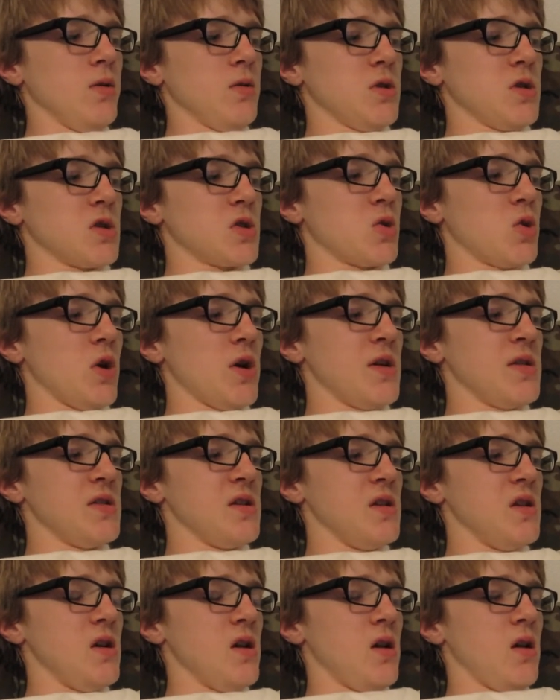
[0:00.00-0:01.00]
Just
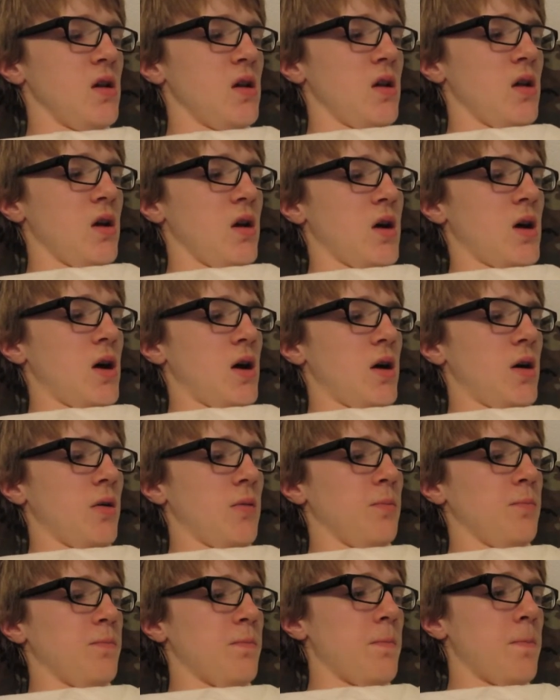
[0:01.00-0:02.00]
crazy.
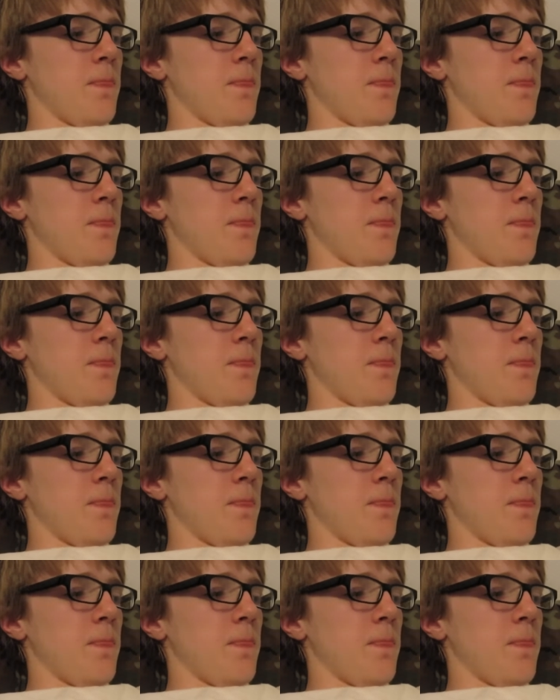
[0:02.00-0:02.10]
Um,